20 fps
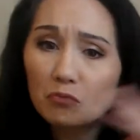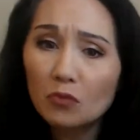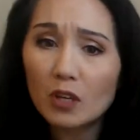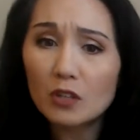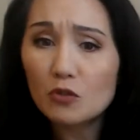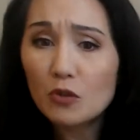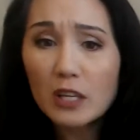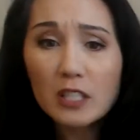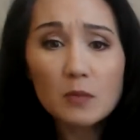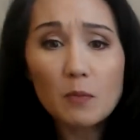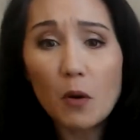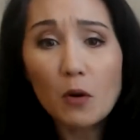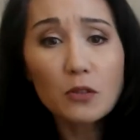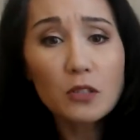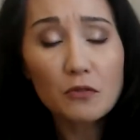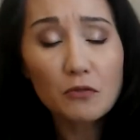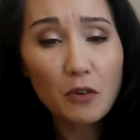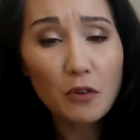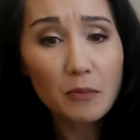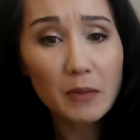transposed
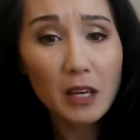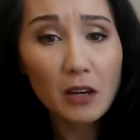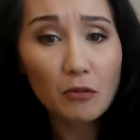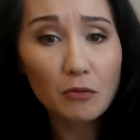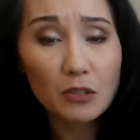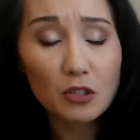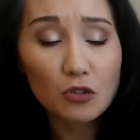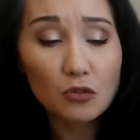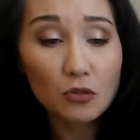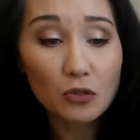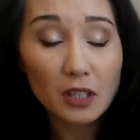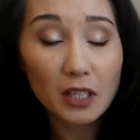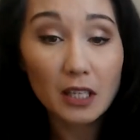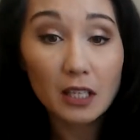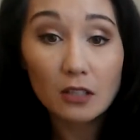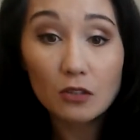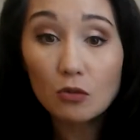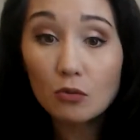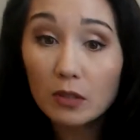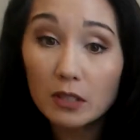it from the original key
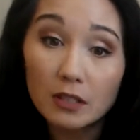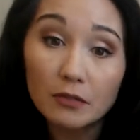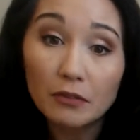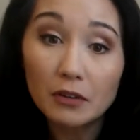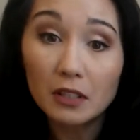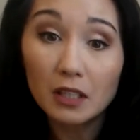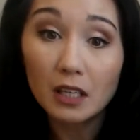to a different